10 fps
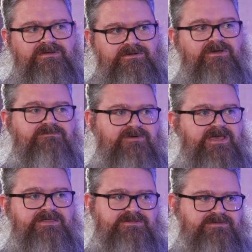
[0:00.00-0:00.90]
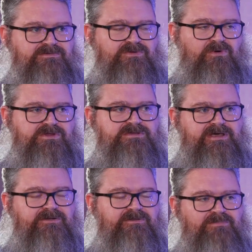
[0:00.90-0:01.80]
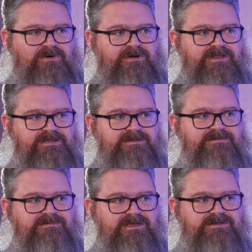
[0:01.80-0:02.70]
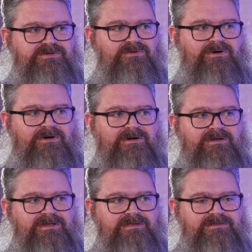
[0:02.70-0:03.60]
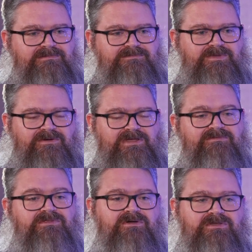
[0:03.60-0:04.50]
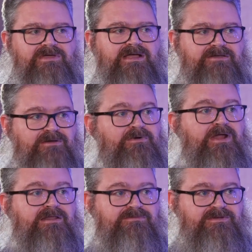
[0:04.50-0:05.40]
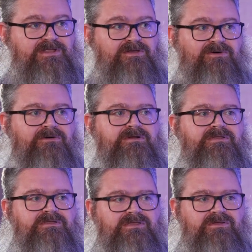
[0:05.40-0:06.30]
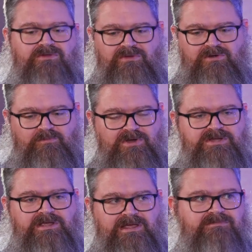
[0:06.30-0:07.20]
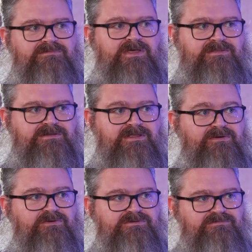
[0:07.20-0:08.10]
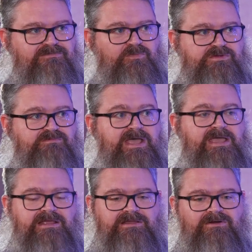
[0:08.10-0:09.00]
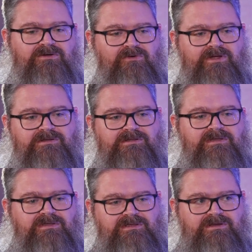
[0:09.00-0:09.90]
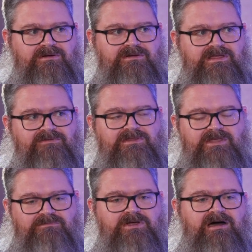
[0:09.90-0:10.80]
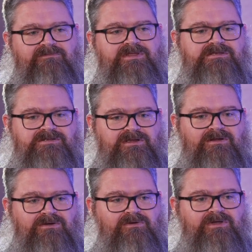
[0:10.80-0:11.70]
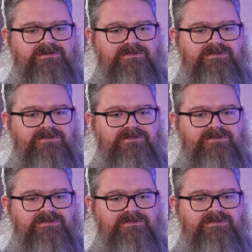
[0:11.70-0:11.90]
good faith towards that other party that you are, you know, even though you got the upper hand of the deal, you do appreciate that the deal was made, and you're giving them confidence that you're going